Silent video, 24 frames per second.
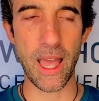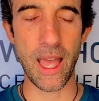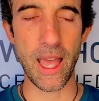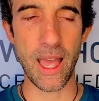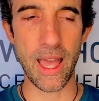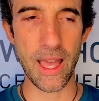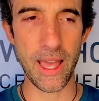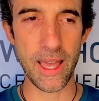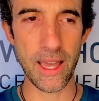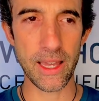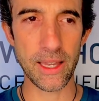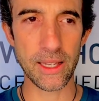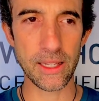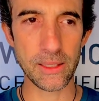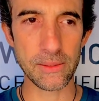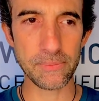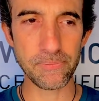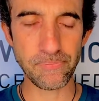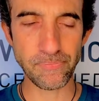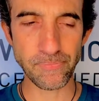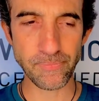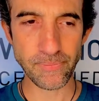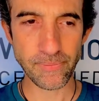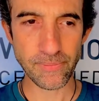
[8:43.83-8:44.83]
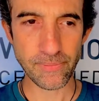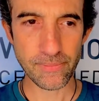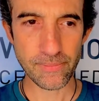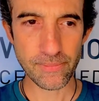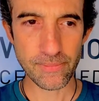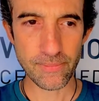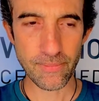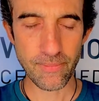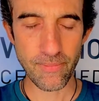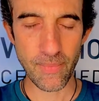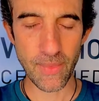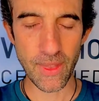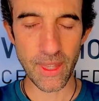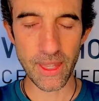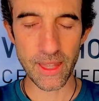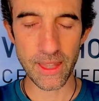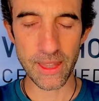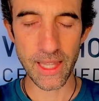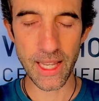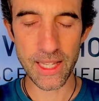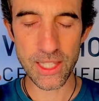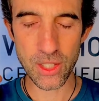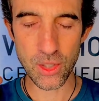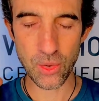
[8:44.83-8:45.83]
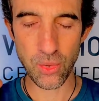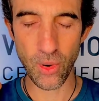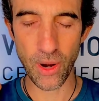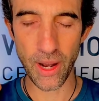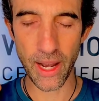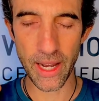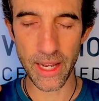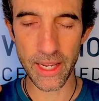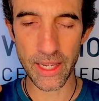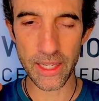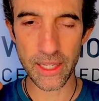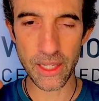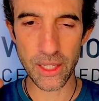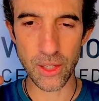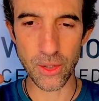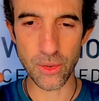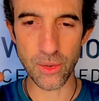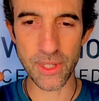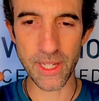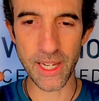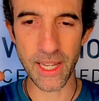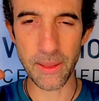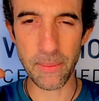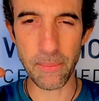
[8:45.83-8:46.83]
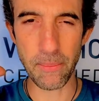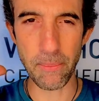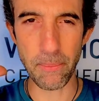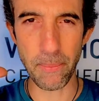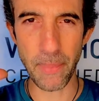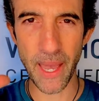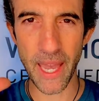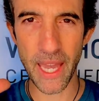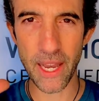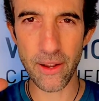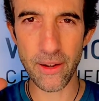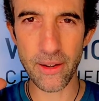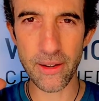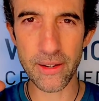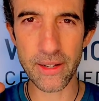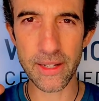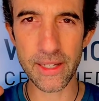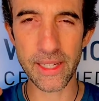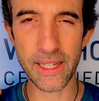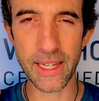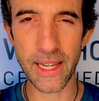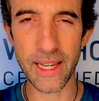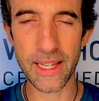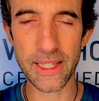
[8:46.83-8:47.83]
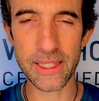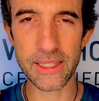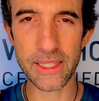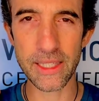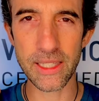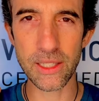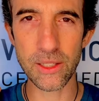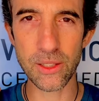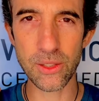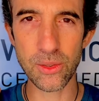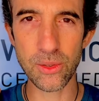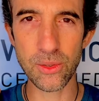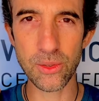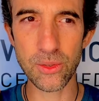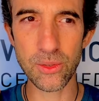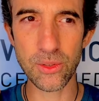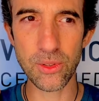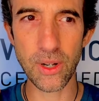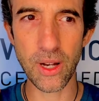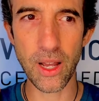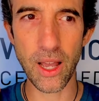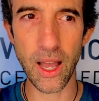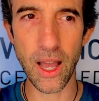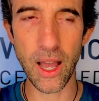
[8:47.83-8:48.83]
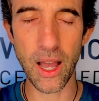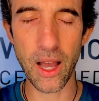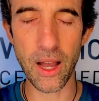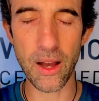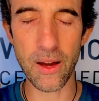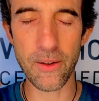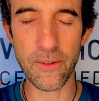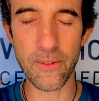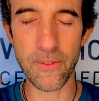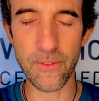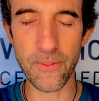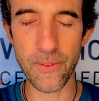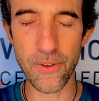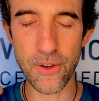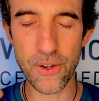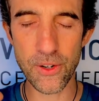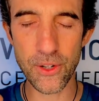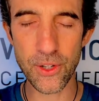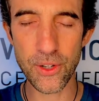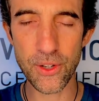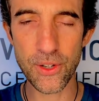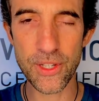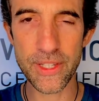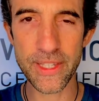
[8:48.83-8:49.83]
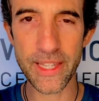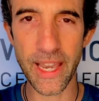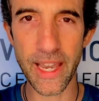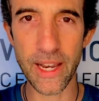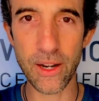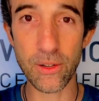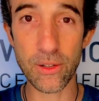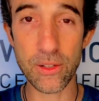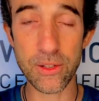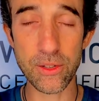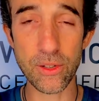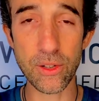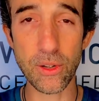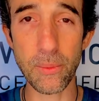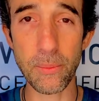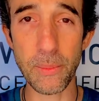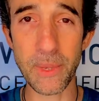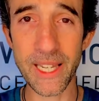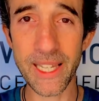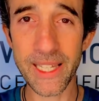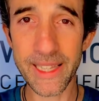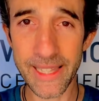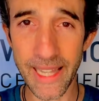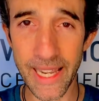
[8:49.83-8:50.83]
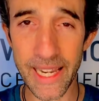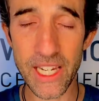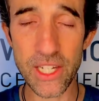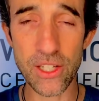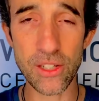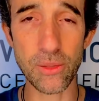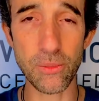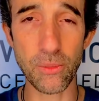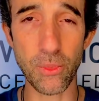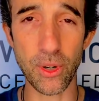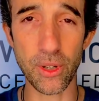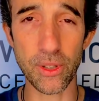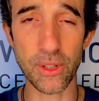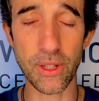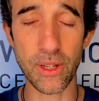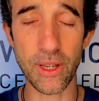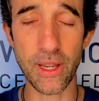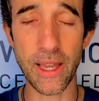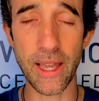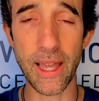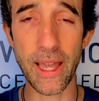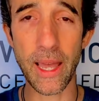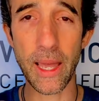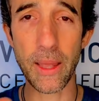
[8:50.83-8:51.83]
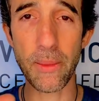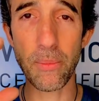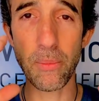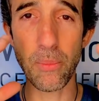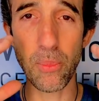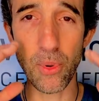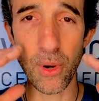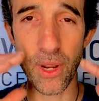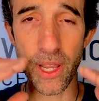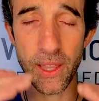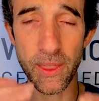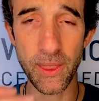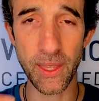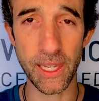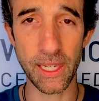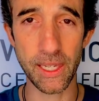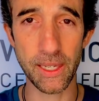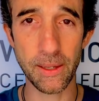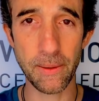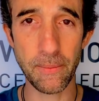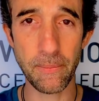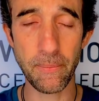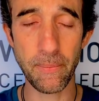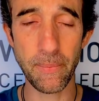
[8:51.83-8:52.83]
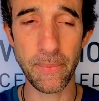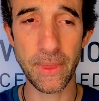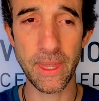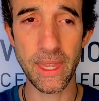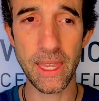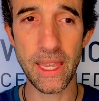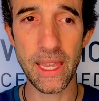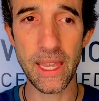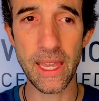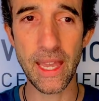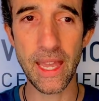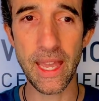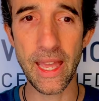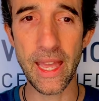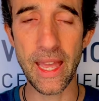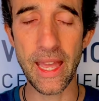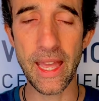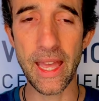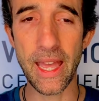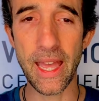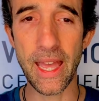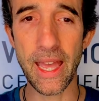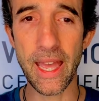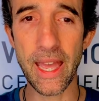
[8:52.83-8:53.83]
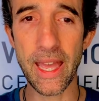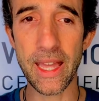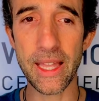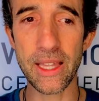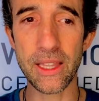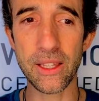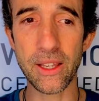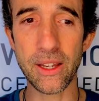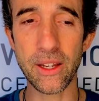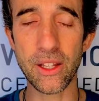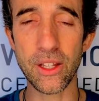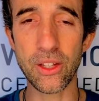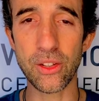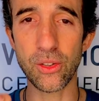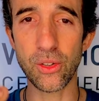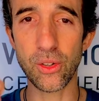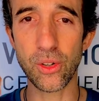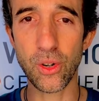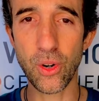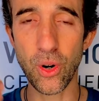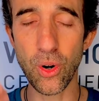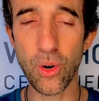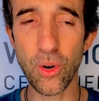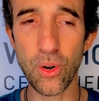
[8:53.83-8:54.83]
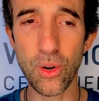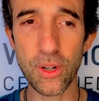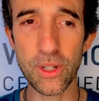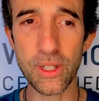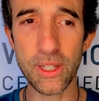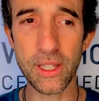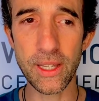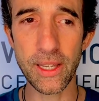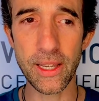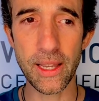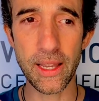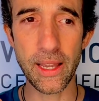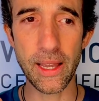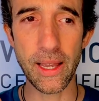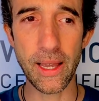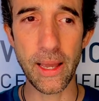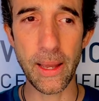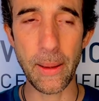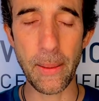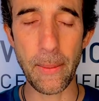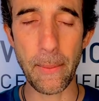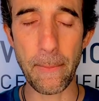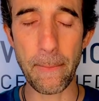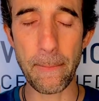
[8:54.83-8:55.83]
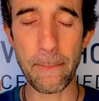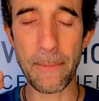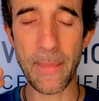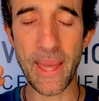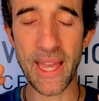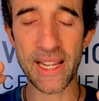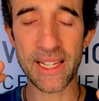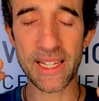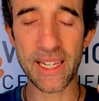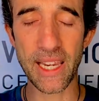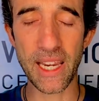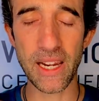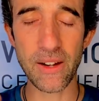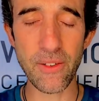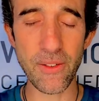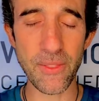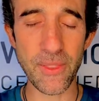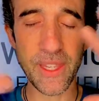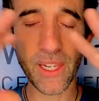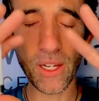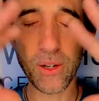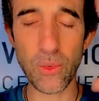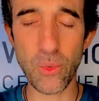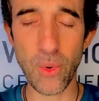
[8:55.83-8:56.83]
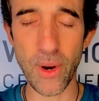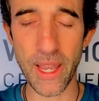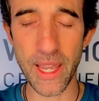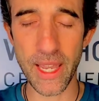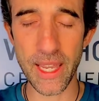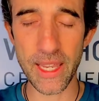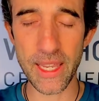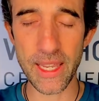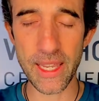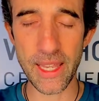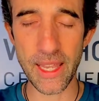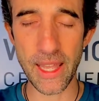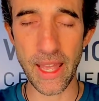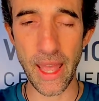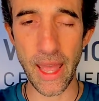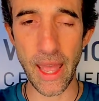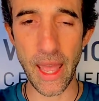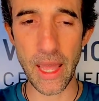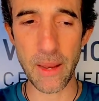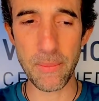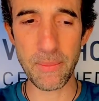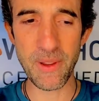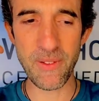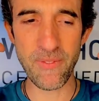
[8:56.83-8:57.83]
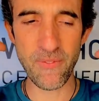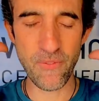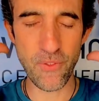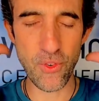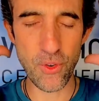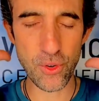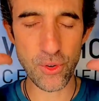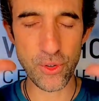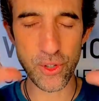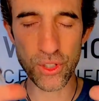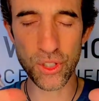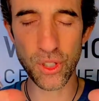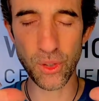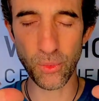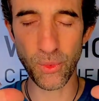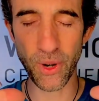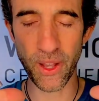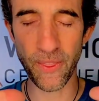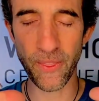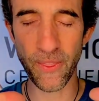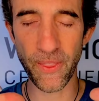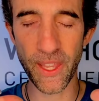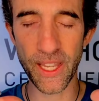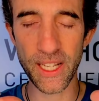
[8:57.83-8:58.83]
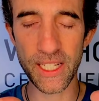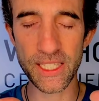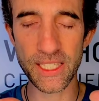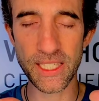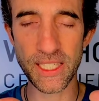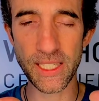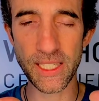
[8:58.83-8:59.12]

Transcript: And that's why you can better get into a focus and also a meditation mode and breathing. And the cold make everything away and be focused on one thing.